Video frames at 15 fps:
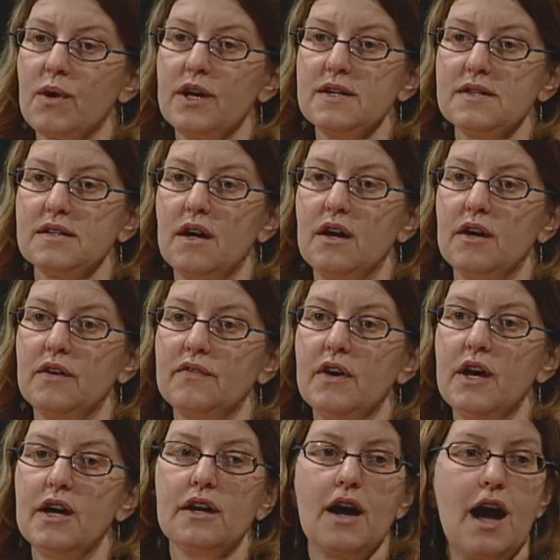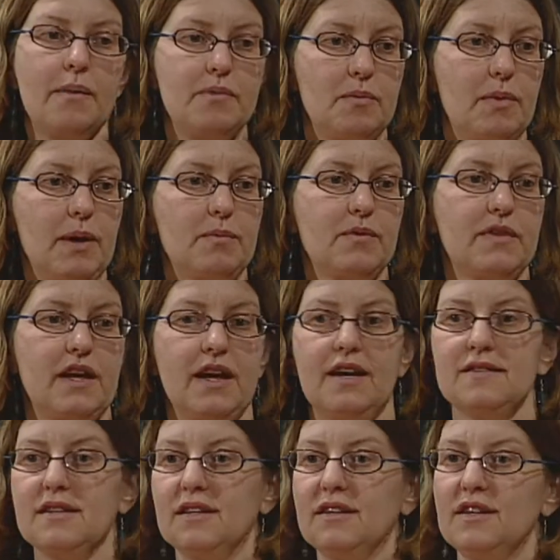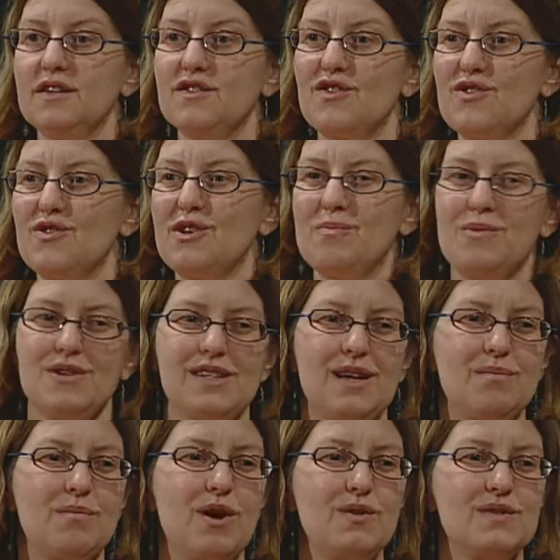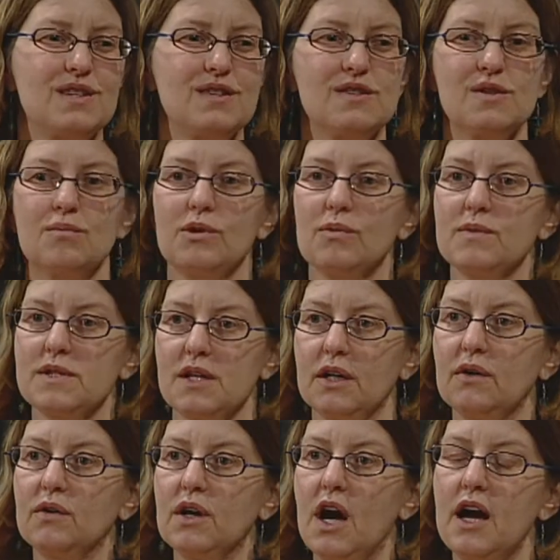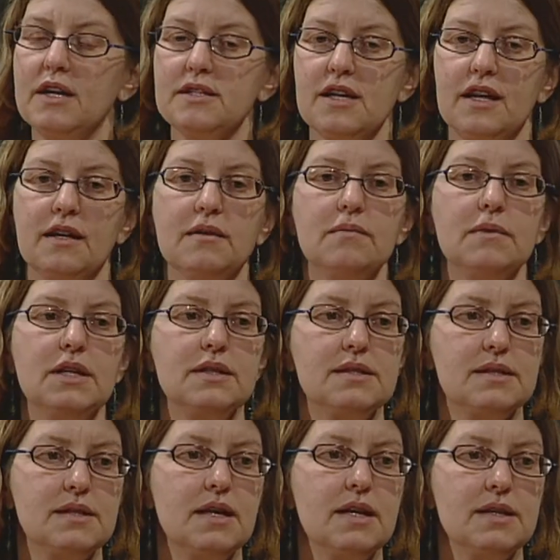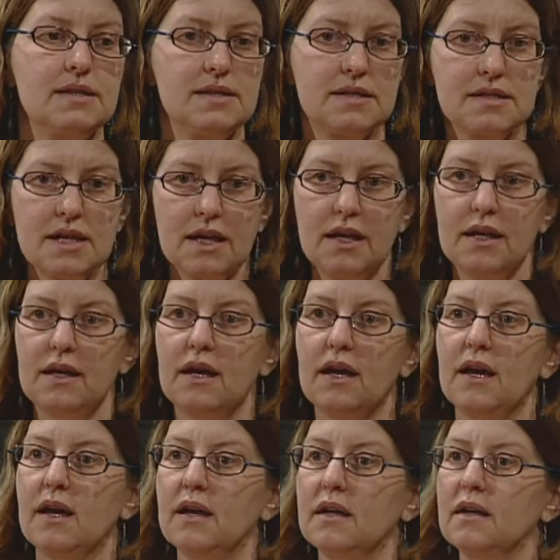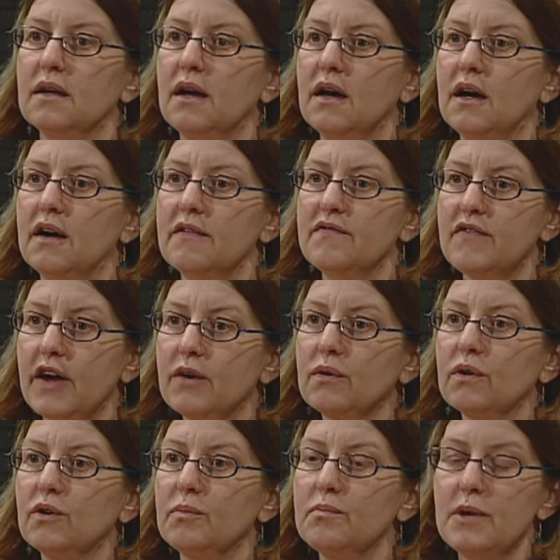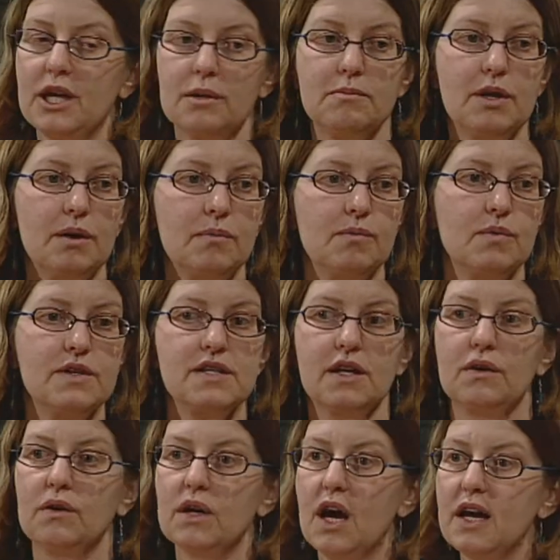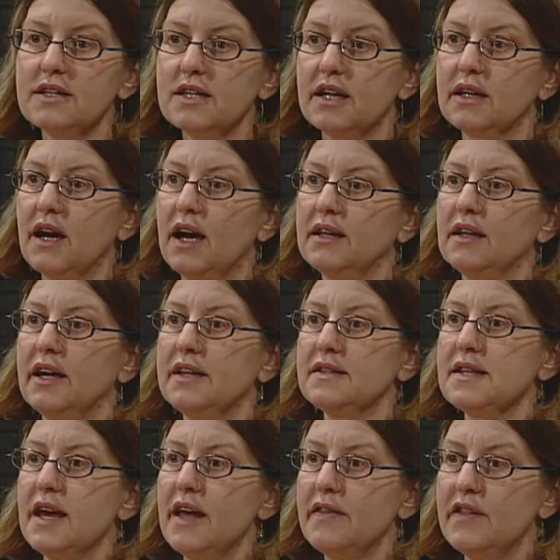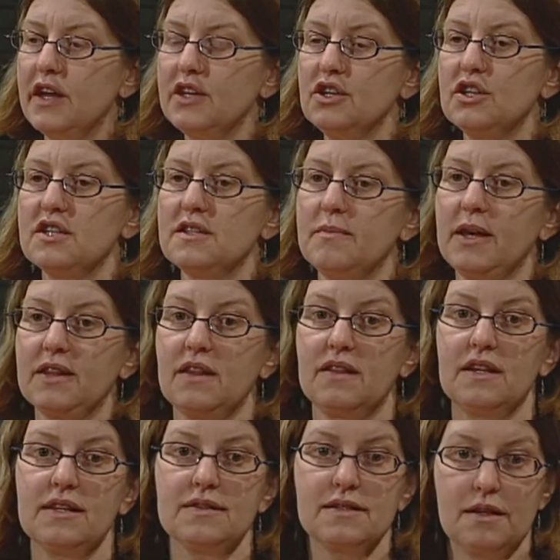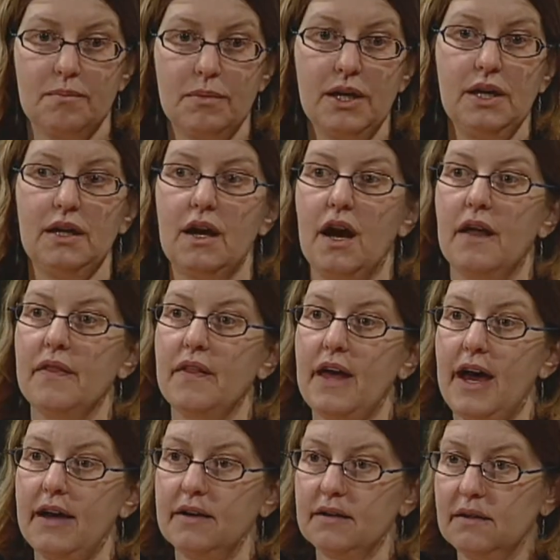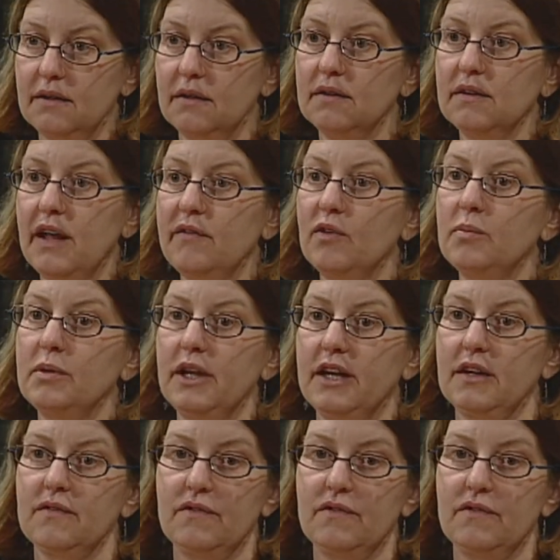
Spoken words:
price of copy paper that has at least 30% post-consumer recycled content, meets state and federal minimum recycled content guidelines. Then you just make the things compete on that level playing